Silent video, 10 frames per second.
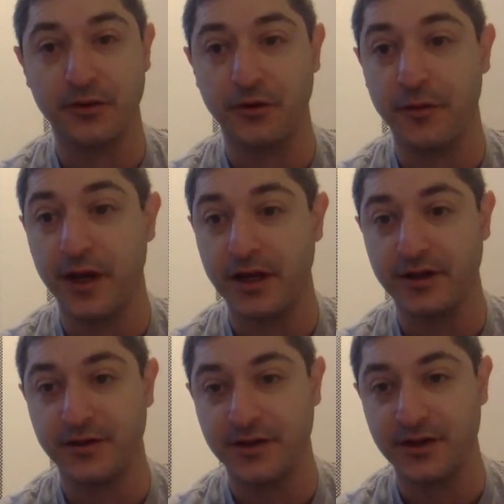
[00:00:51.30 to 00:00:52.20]

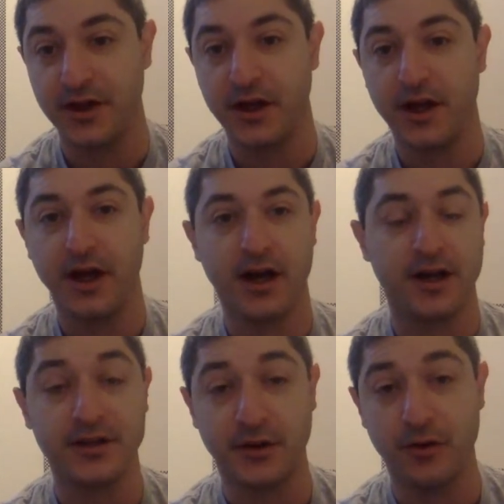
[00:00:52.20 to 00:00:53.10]
unstoppable
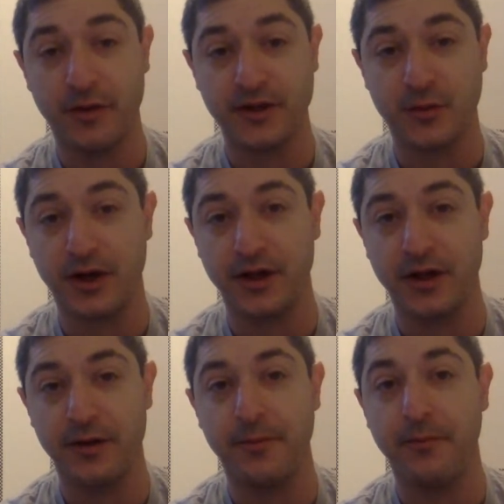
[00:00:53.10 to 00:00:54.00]
domains uh, into
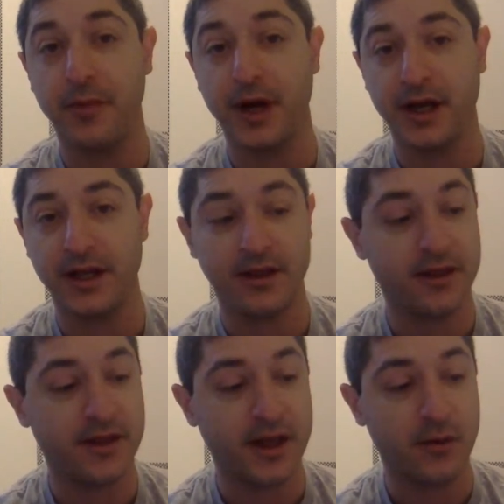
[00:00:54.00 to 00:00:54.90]
Coinbase Wallet,
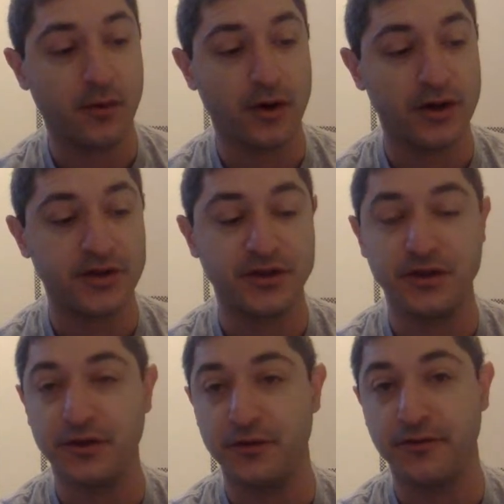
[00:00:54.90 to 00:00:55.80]
but
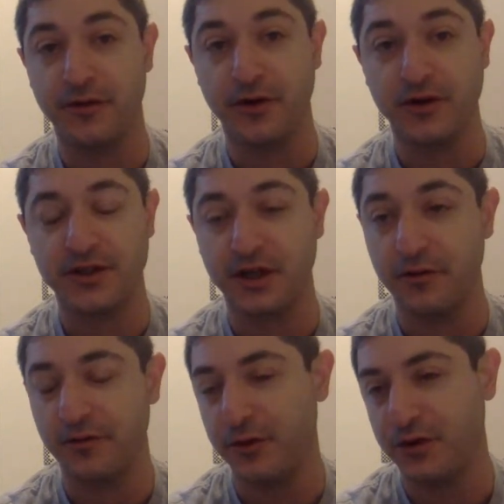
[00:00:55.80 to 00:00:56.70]
they want to
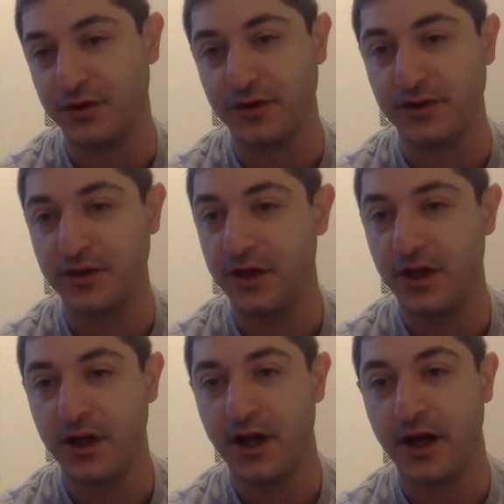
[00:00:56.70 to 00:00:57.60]
first hear from
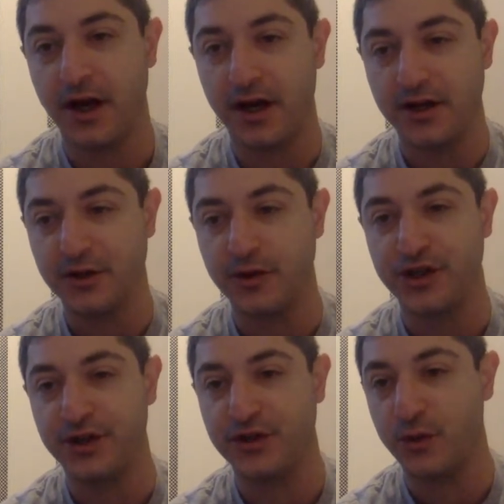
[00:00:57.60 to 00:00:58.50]
users.
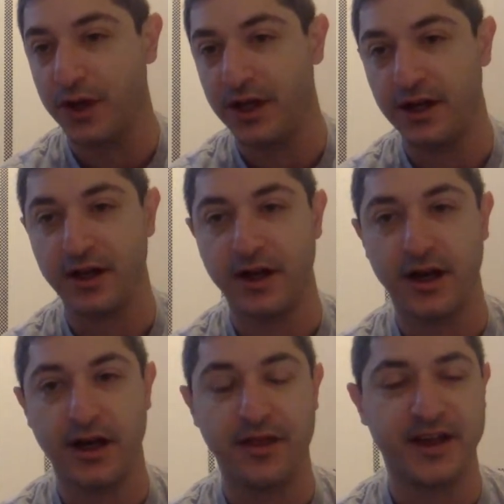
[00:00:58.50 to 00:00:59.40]
Uh, so we shared a
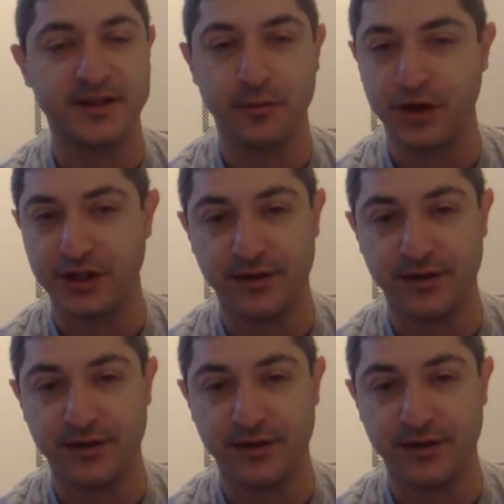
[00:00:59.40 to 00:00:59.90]
tweet. Uh, thanks a